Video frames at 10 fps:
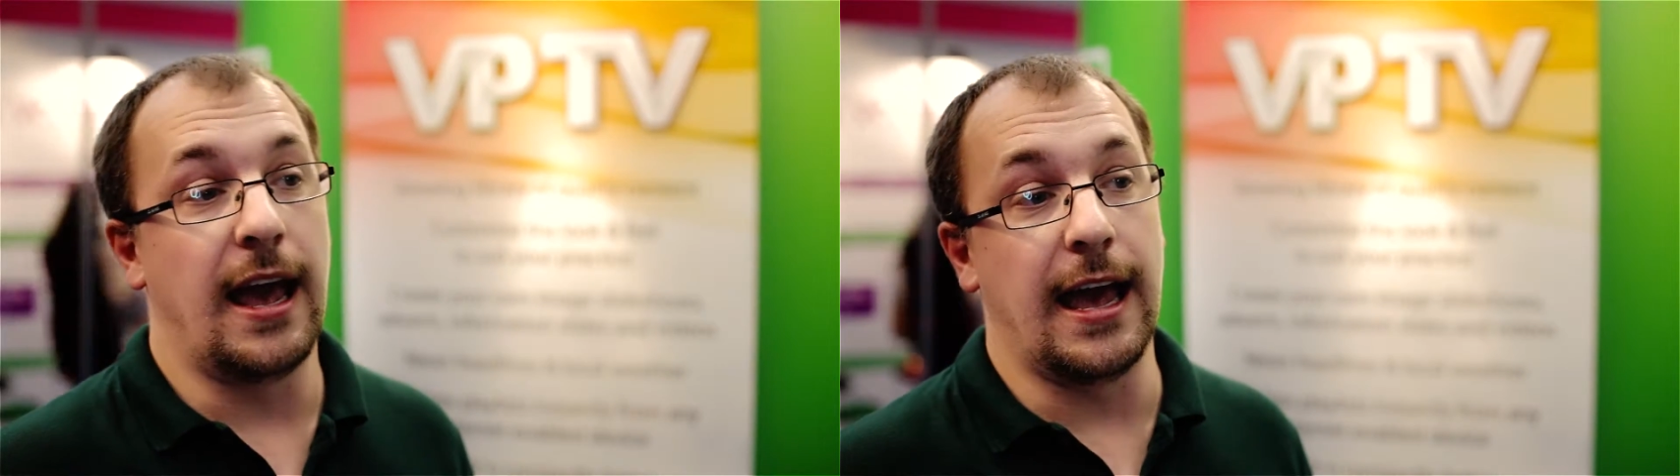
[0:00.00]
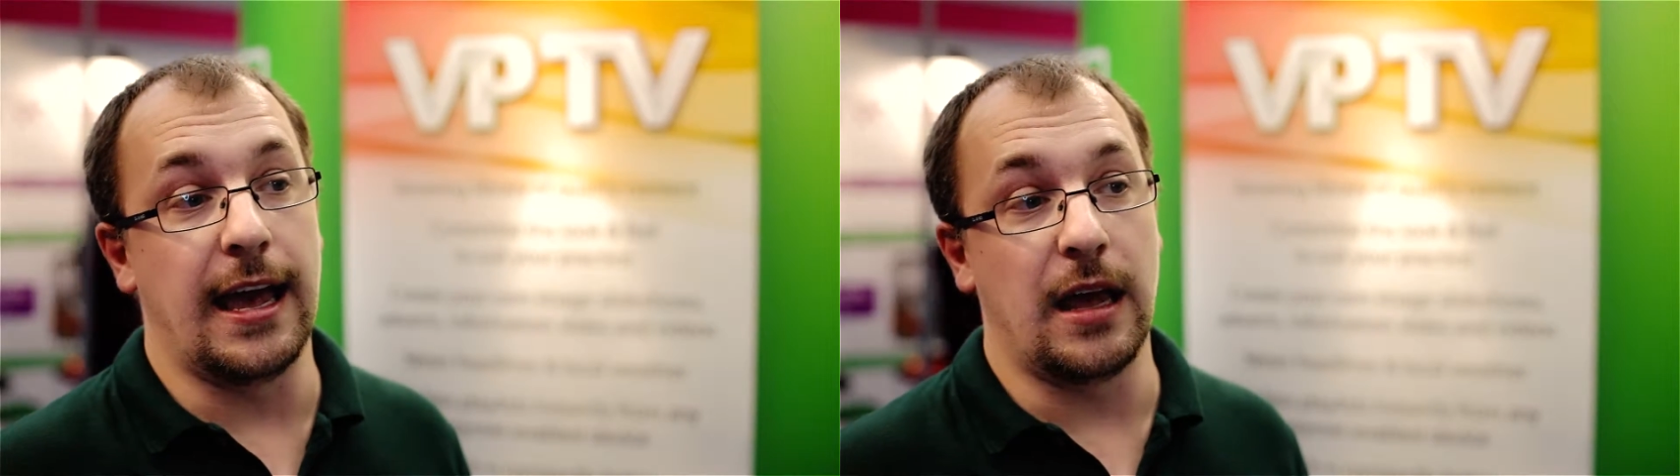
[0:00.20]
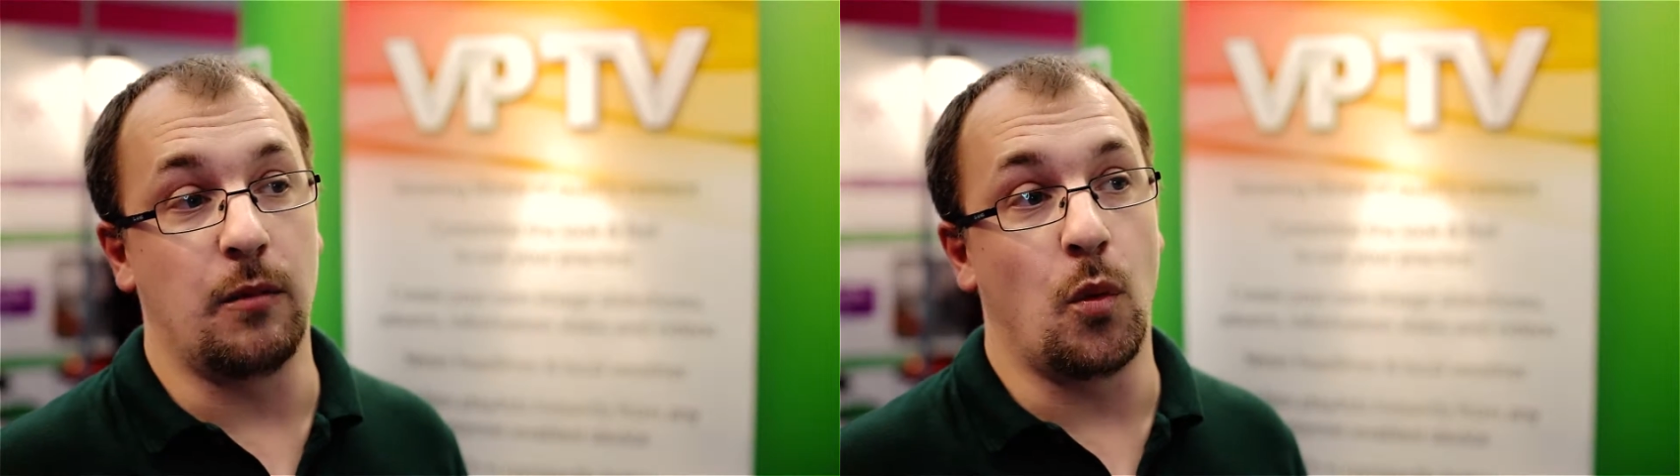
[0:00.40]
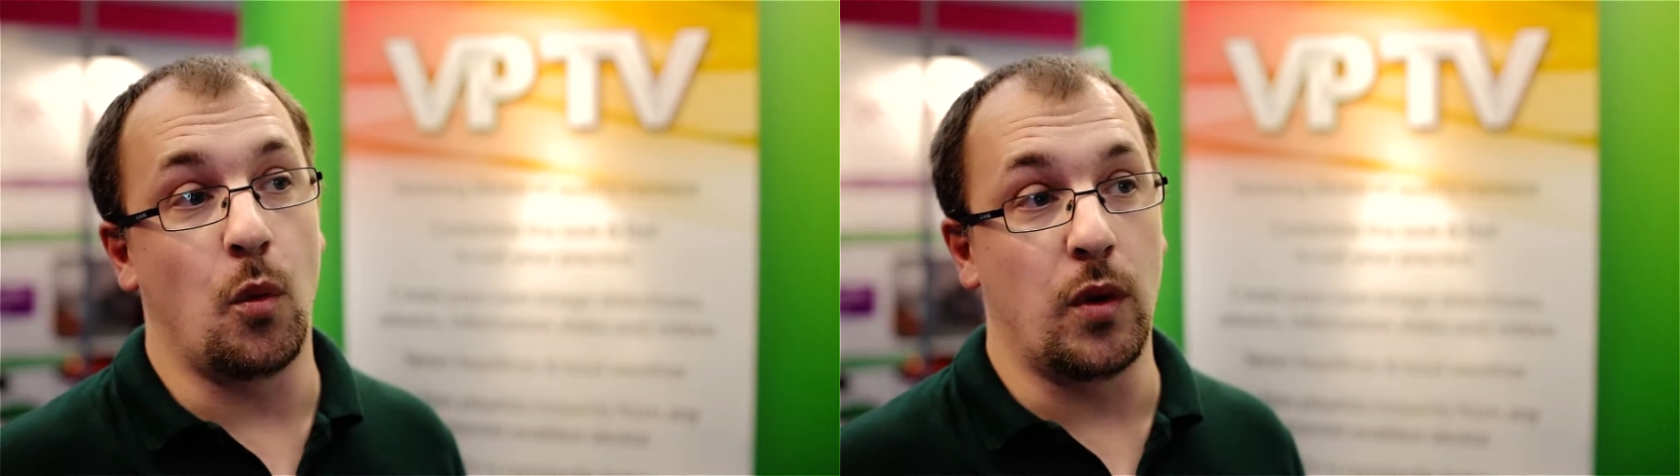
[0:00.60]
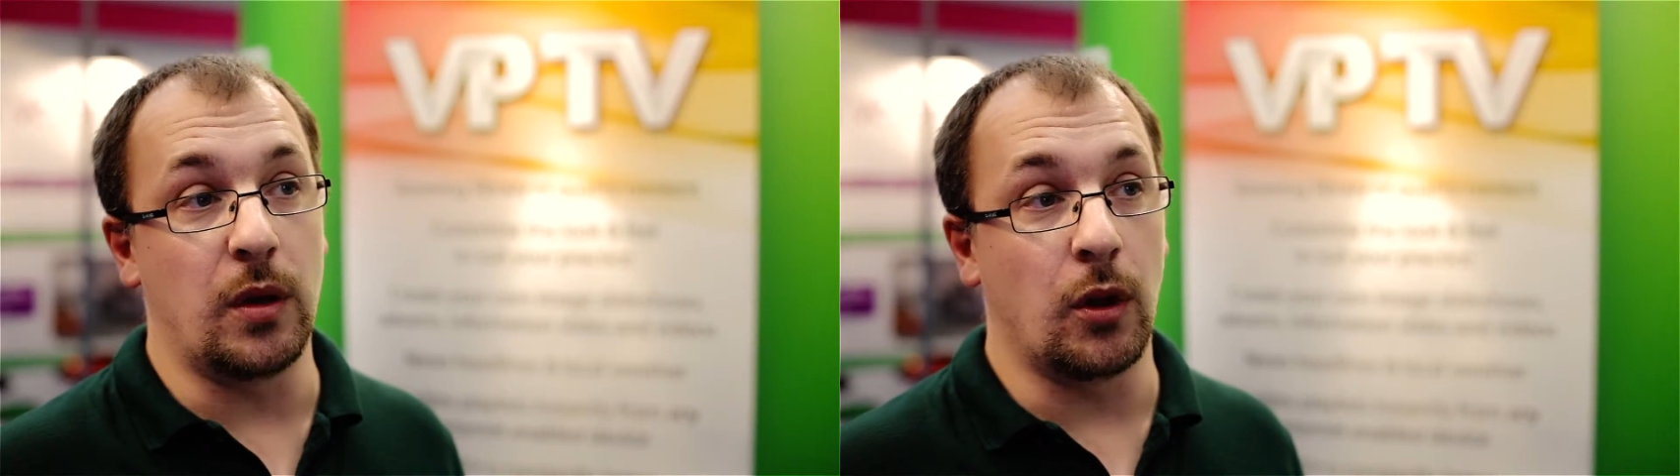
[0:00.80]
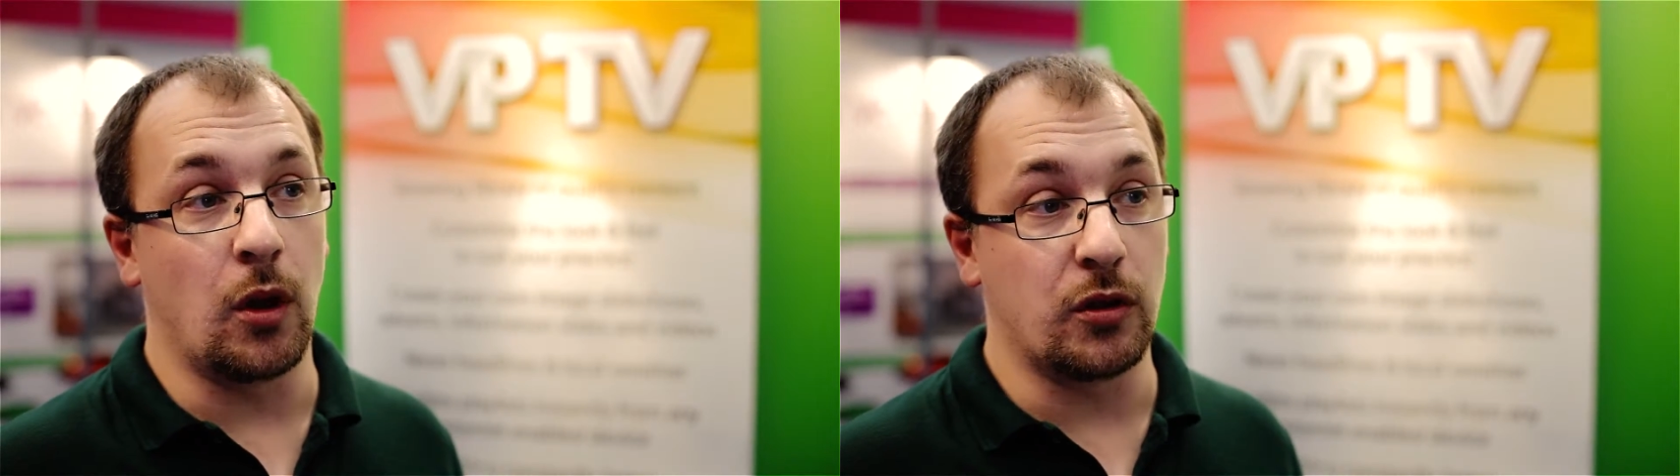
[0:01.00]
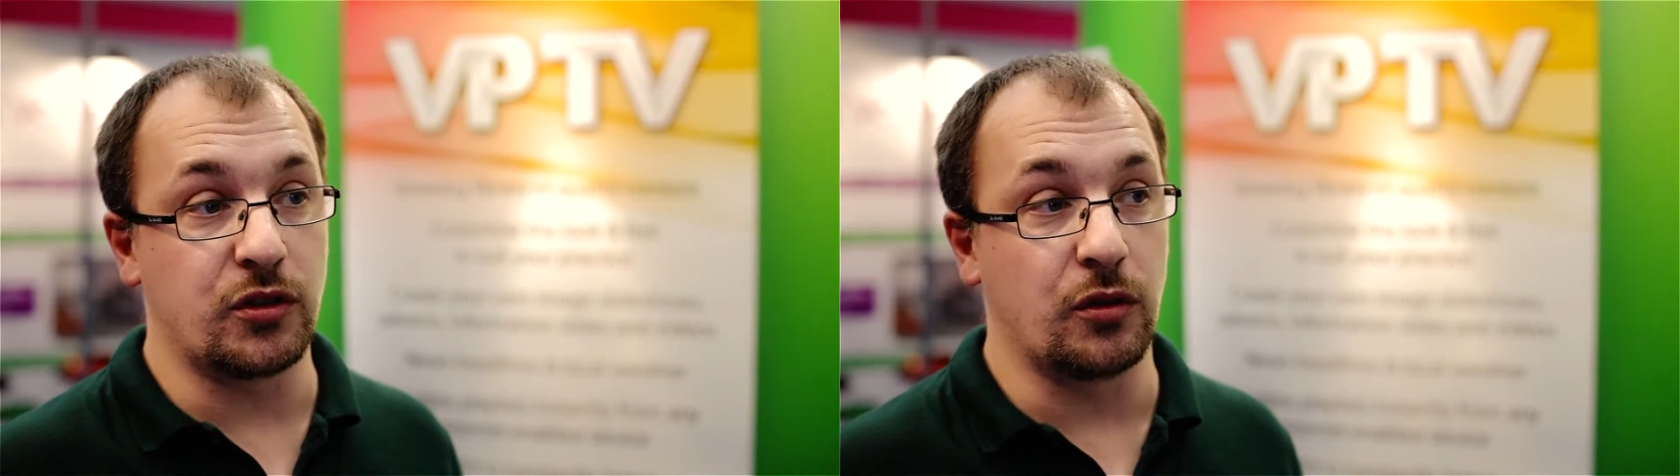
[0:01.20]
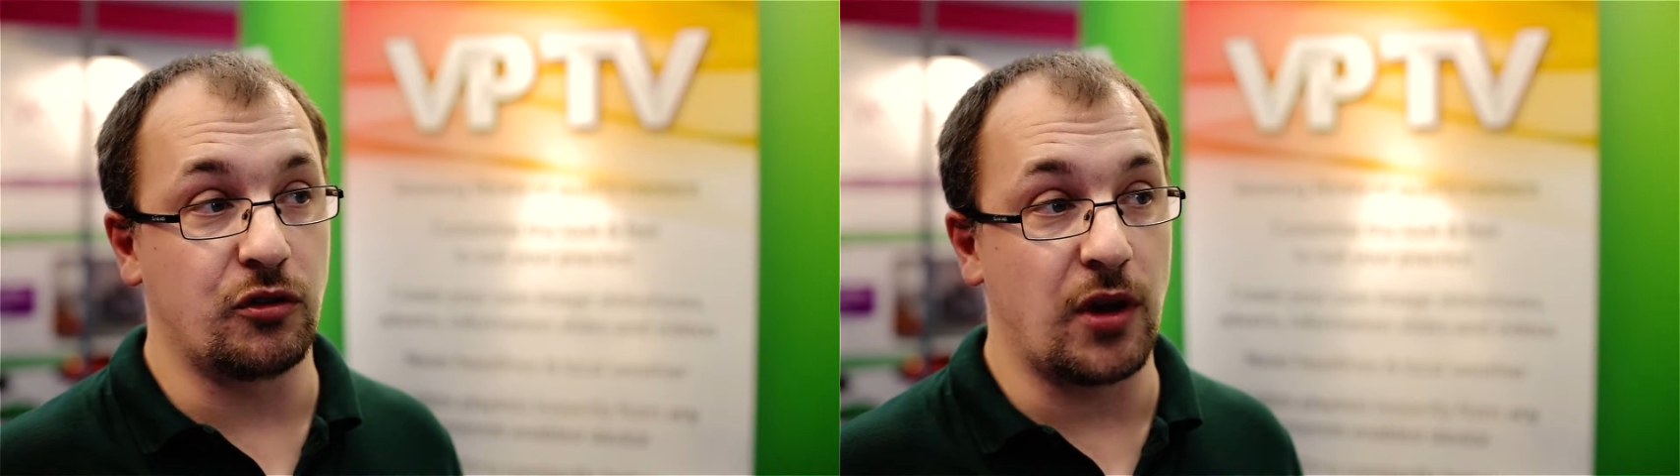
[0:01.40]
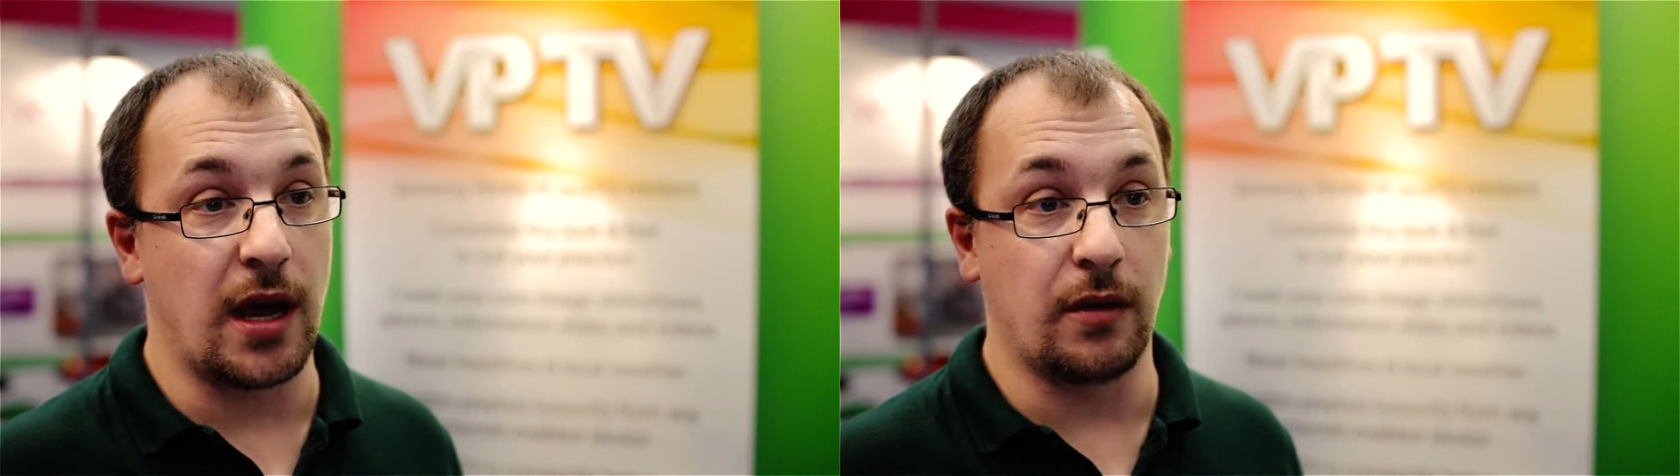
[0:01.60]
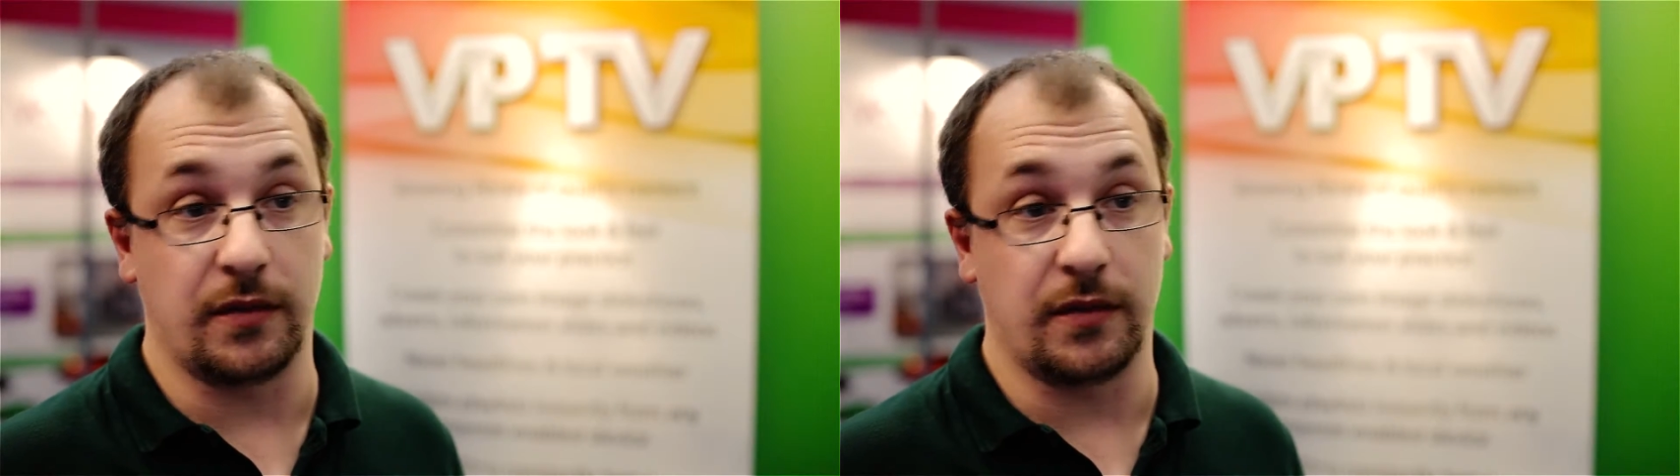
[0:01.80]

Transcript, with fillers: um, we will also try and